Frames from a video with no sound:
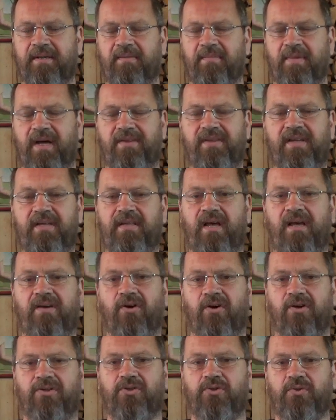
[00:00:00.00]
But I think they
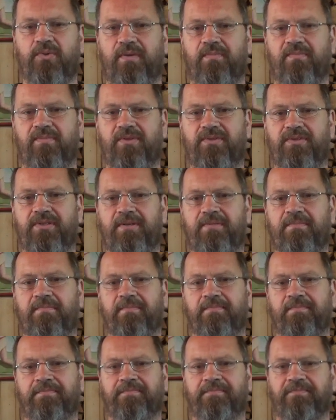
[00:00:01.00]
got to him, you see.
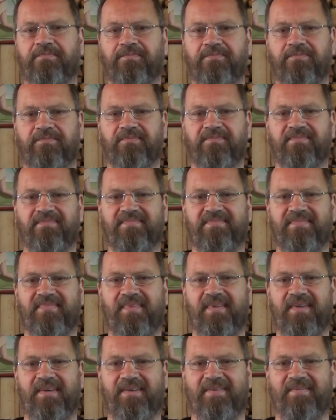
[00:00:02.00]

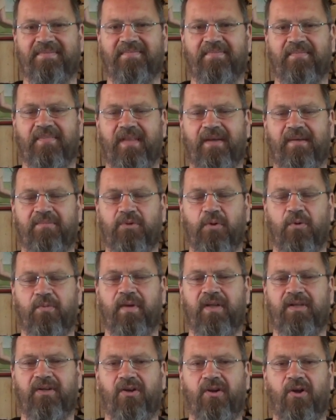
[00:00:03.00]
Yeah, I'm talking
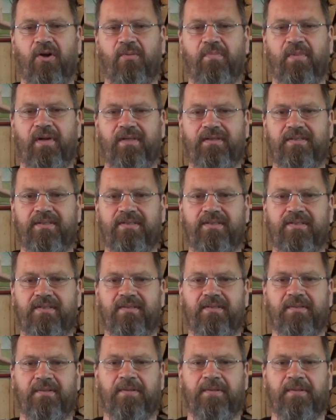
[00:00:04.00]
about the globalists.